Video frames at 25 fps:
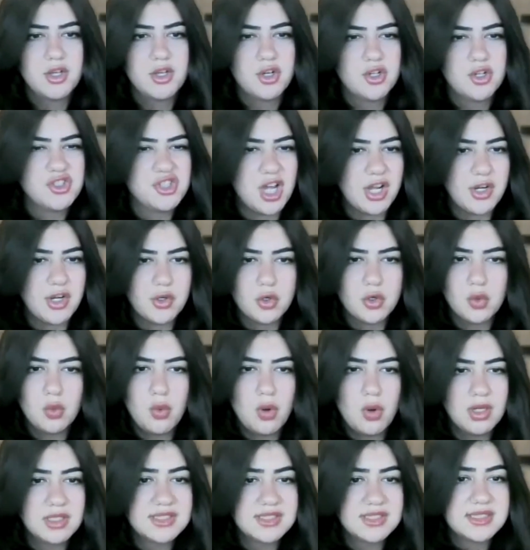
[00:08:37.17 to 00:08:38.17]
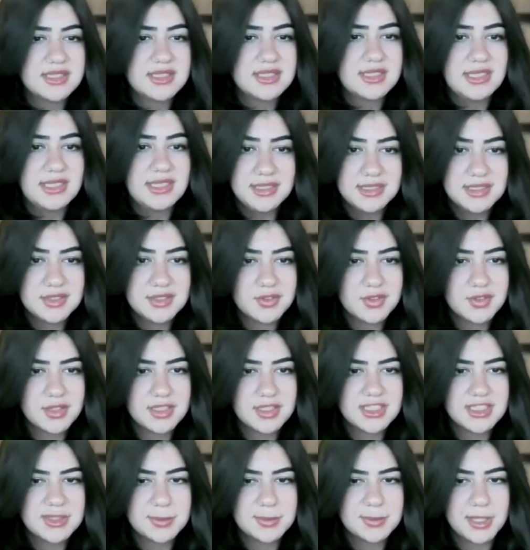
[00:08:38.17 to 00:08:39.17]
your general wants and needs for
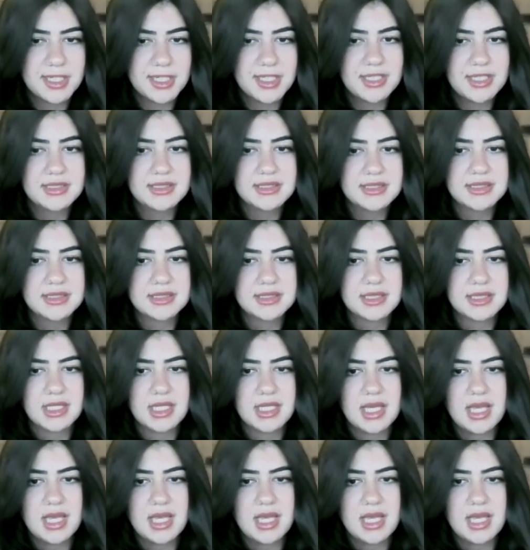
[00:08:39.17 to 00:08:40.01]
the space,